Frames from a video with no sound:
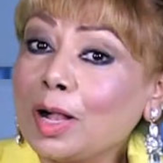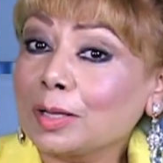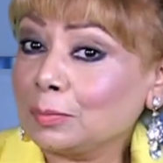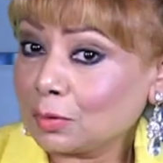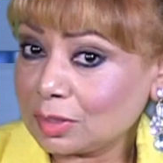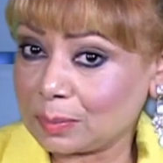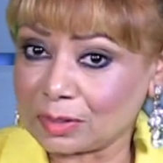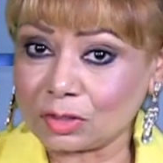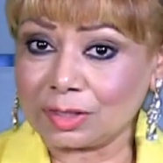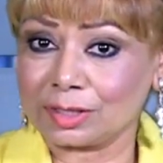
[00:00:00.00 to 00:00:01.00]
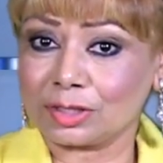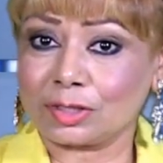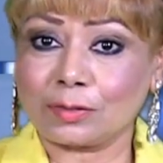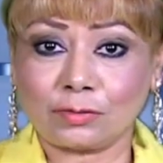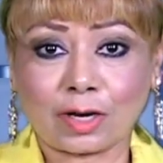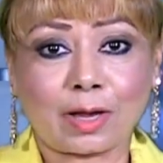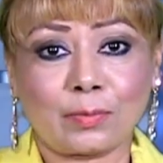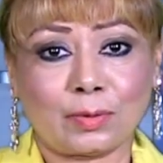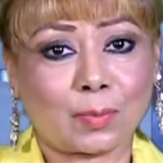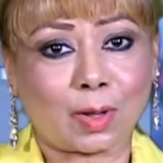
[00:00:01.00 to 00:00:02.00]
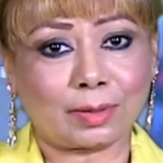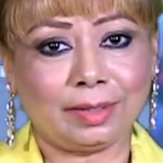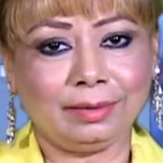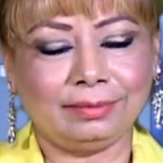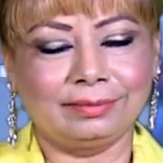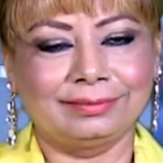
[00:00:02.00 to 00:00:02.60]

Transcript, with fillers: Welcome to a special edition of Chai with Molly,